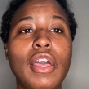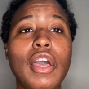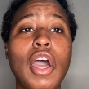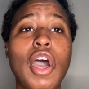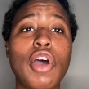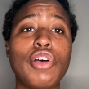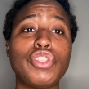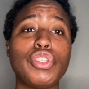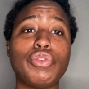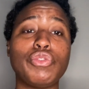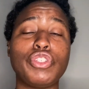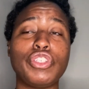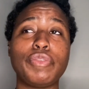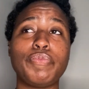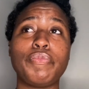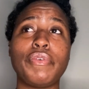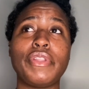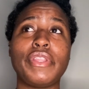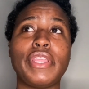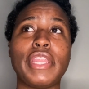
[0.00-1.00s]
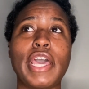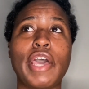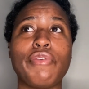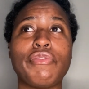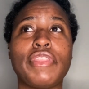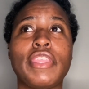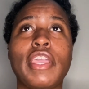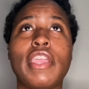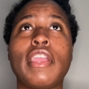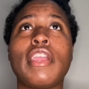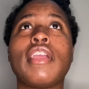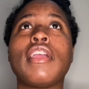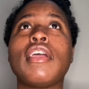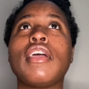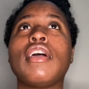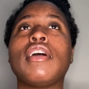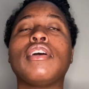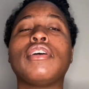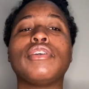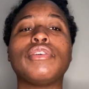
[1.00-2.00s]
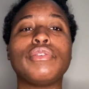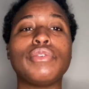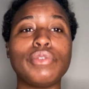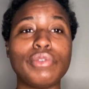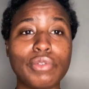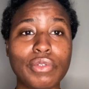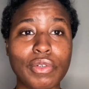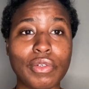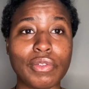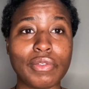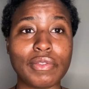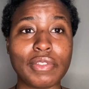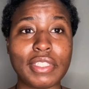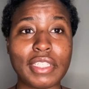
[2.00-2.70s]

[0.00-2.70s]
Also, just putting it out there, Google